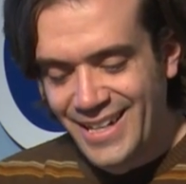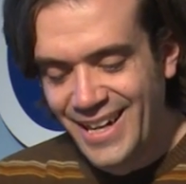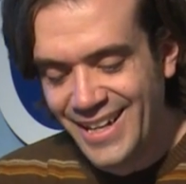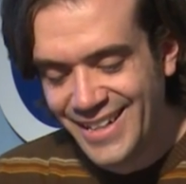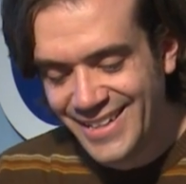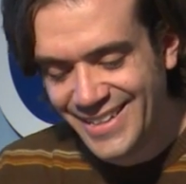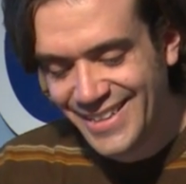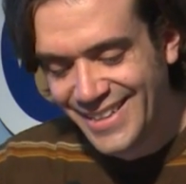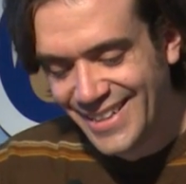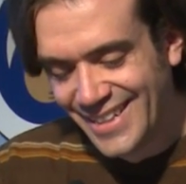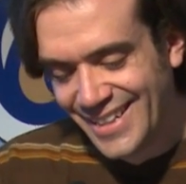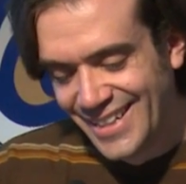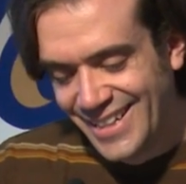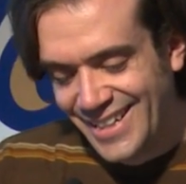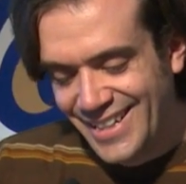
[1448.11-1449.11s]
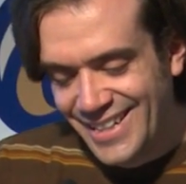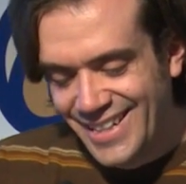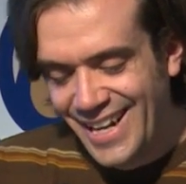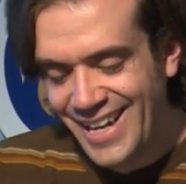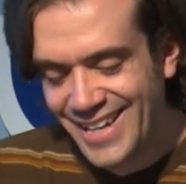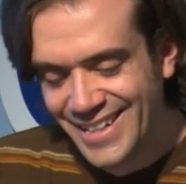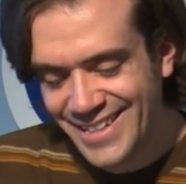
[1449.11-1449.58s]

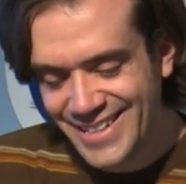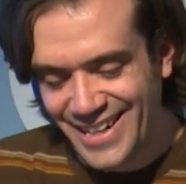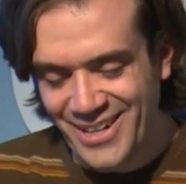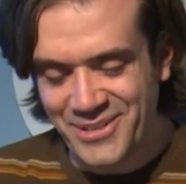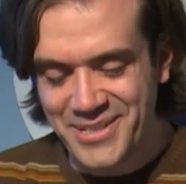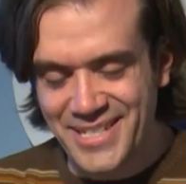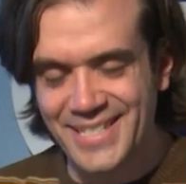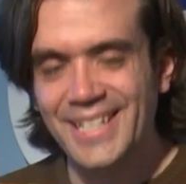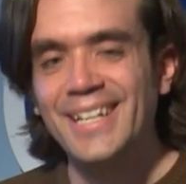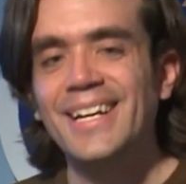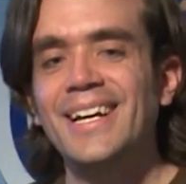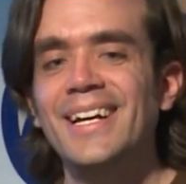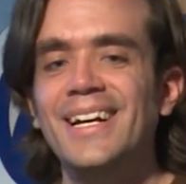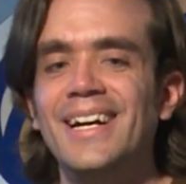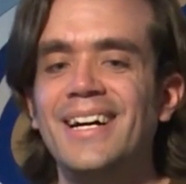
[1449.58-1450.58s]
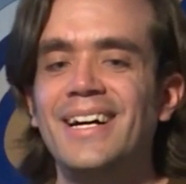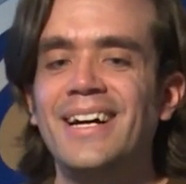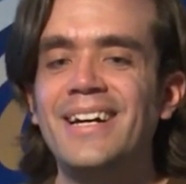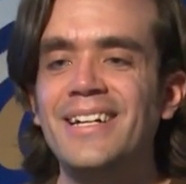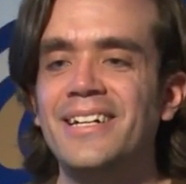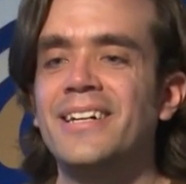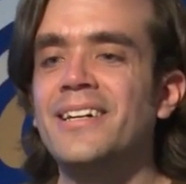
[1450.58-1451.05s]
I was
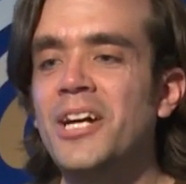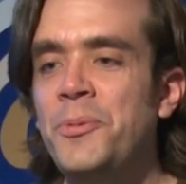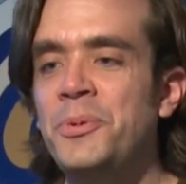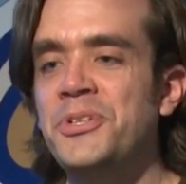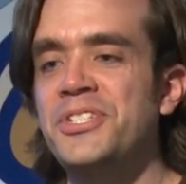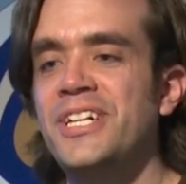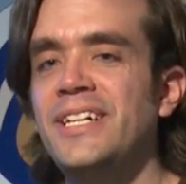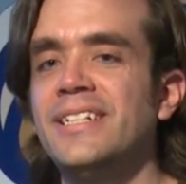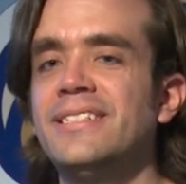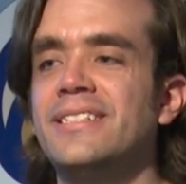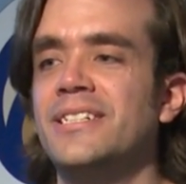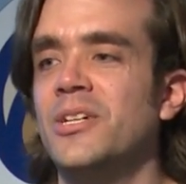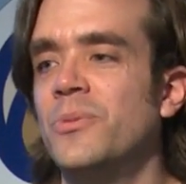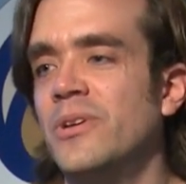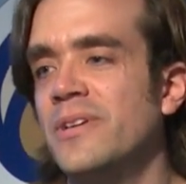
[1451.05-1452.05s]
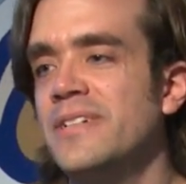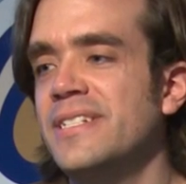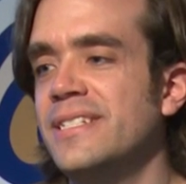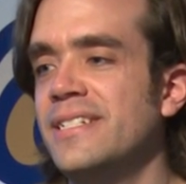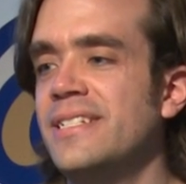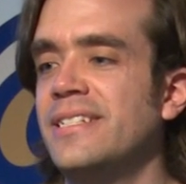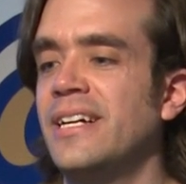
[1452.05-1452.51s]
I had a couple seconds there where I
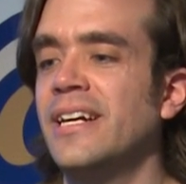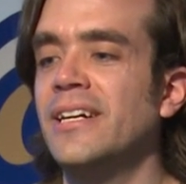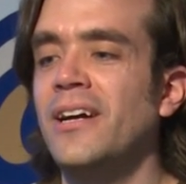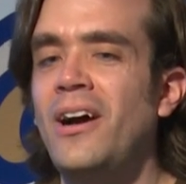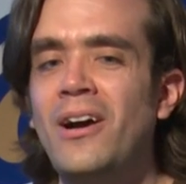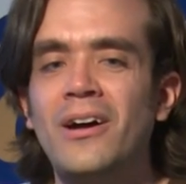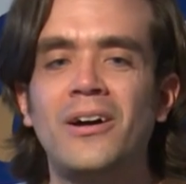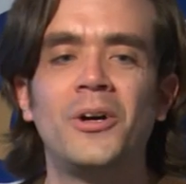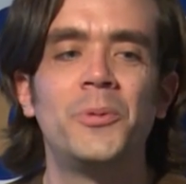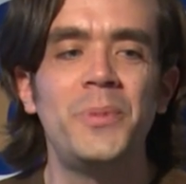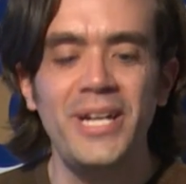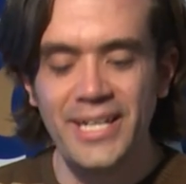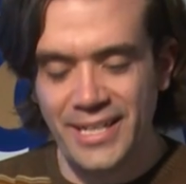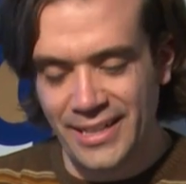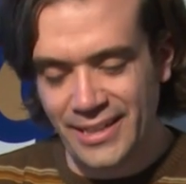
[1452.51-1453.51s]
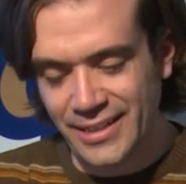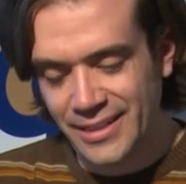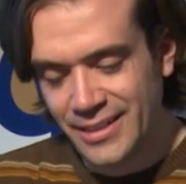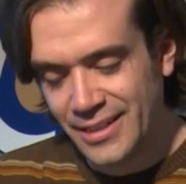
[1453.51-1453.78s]
was just like, oh man.